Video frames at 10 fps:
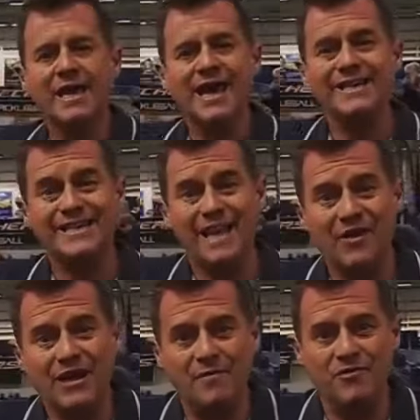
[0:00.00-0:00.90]
it's the
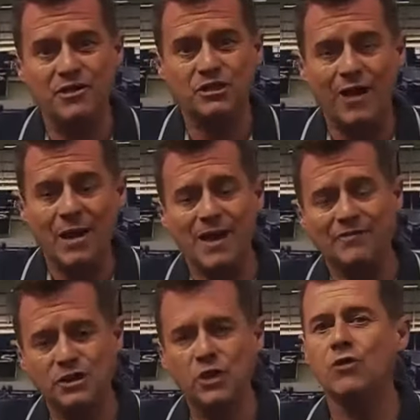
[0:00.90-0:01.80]
FA Cup first round. We
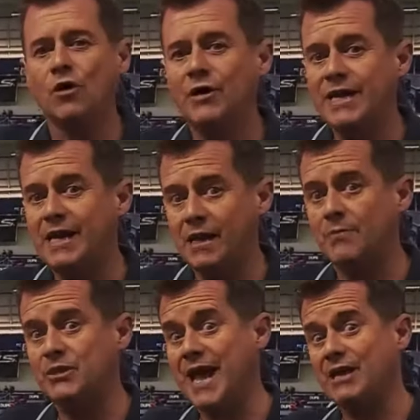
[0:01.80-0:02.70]
have two non-league
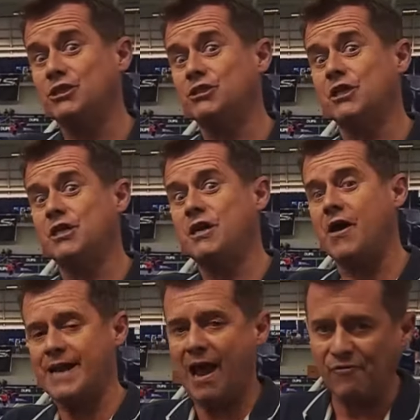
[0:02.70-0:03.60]
clubs in action
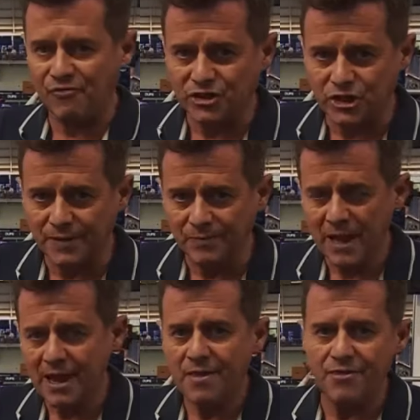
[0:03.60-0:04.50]
tonight. Alfreton,
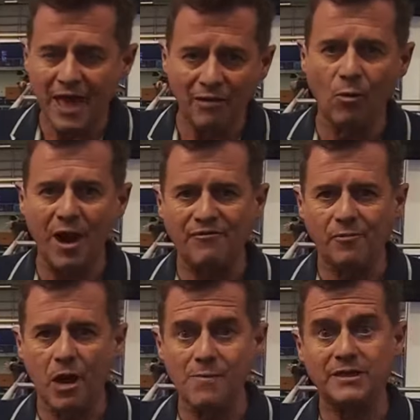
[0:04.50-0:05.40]
they're away
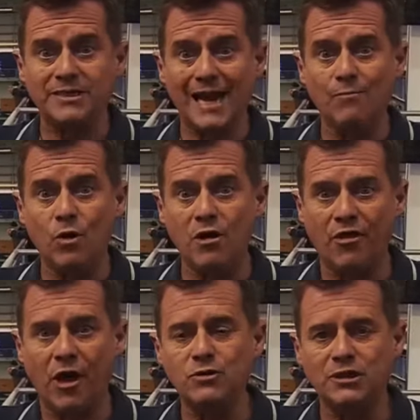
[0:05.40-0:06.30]
from home at
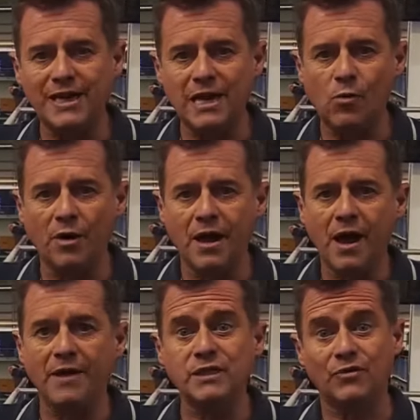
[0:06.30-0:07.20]
Tamworth, host League One
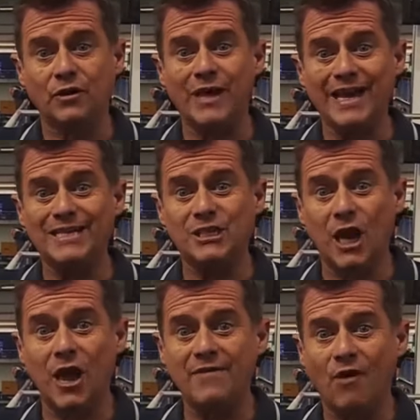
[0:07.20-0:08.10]
Huddersfield. That is
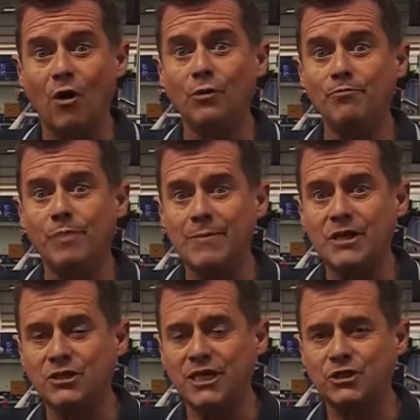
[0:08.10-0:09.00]
live on
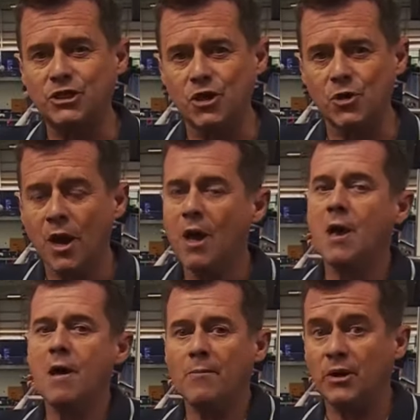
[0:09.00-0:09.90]
BBC Two.
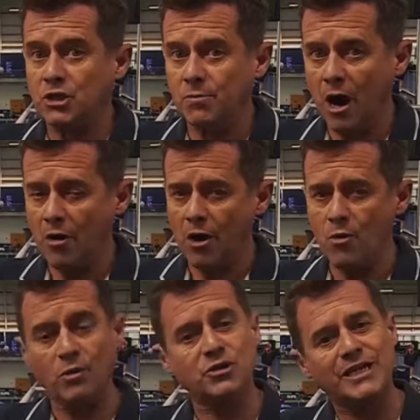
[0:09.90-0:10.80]
But tomorrow
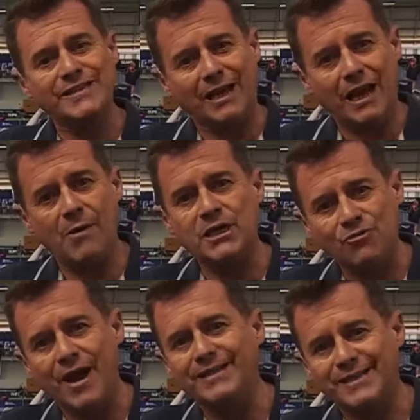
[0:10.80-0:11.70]
we'll see the
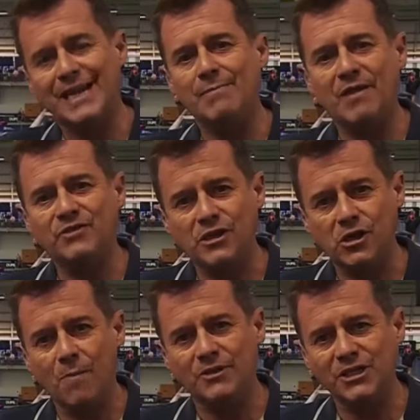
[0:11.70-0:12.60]
lowest ranked team left in the
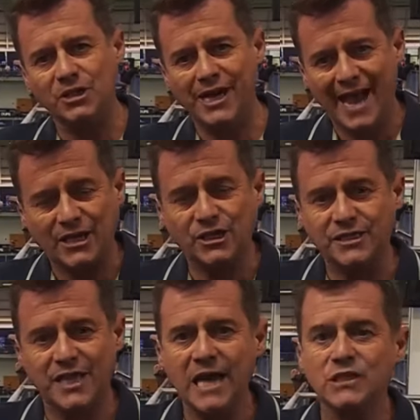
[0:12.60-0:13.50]
competition in action.
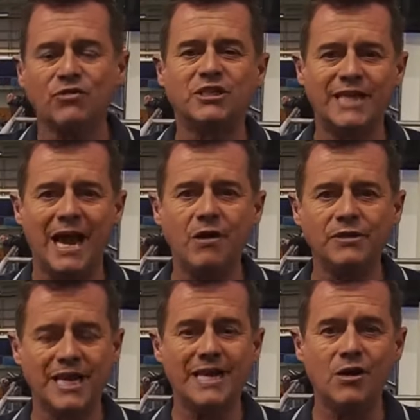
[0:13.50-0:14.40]
It's Hednesford
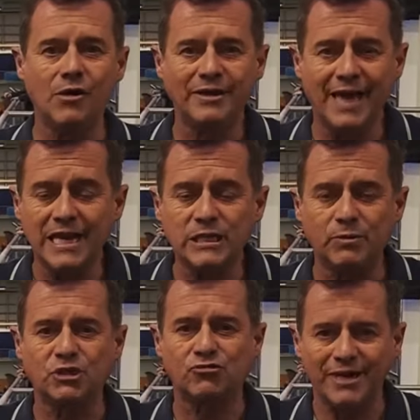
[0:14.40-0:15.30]
Town taking on
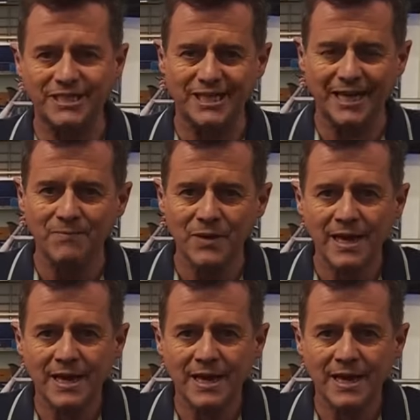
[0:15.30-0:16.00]
Gainsborough Trinity.